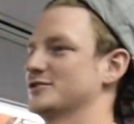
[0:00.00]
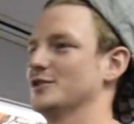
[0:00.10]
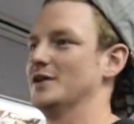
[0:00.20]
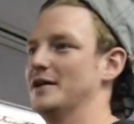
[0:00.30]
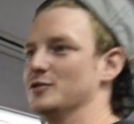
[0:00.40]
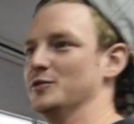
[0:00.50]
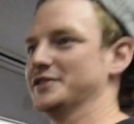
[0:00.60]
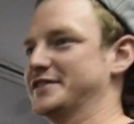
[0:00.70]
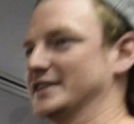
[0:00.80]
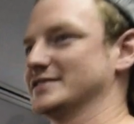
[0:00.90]
So
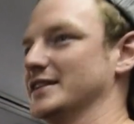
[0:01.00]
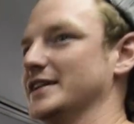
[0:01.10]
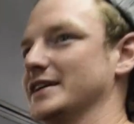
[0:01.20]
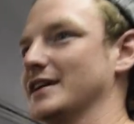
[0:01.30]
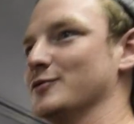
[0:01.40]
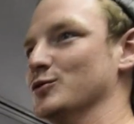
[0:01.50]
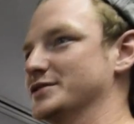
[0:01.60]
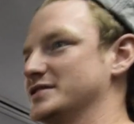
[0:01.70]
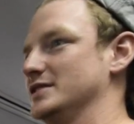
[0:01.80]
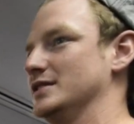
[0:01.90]
everyone thinks like
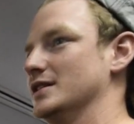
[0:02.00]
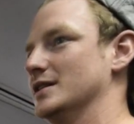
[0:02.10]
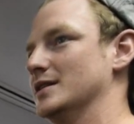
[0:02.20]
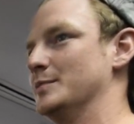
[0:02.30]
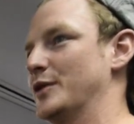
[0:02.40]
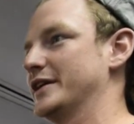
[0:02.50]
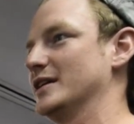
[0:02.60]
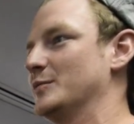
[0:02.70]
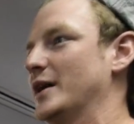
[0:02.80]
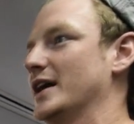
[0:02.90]
everyone's seen uh,
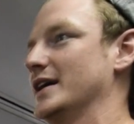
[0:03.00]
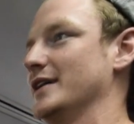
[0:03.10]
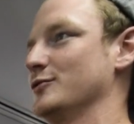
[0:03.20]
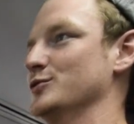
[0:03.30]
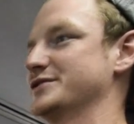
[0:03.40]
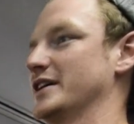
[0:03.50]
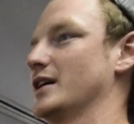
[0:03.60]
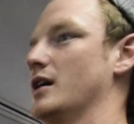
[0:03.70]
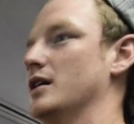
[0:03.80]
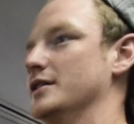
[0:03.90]
Breaking Bad. Everyone's
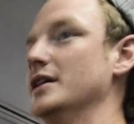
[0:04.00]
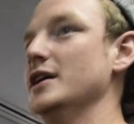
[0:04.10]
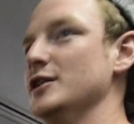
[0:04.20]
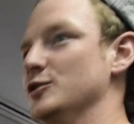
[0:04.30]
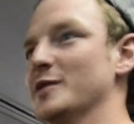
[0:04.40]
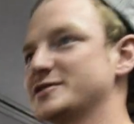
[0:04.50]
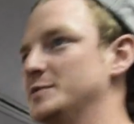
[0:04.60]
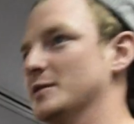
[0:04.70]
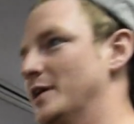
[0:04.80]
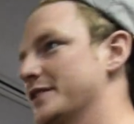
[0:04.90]
like, oh, you must
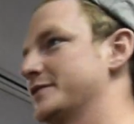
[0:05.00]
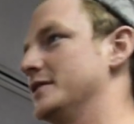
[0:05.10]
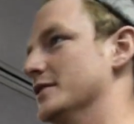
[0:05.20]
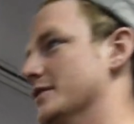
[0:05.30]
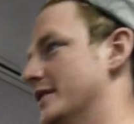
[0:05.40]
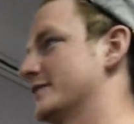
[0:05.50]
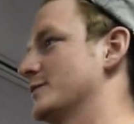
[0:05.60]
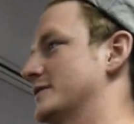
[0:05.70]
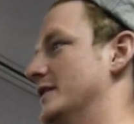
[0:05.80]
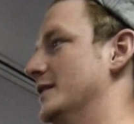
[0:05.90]
be a meth dealer. That's
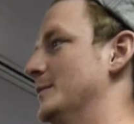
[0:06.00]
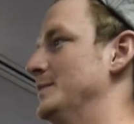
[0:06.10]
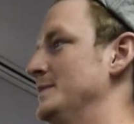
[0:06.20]
what's up.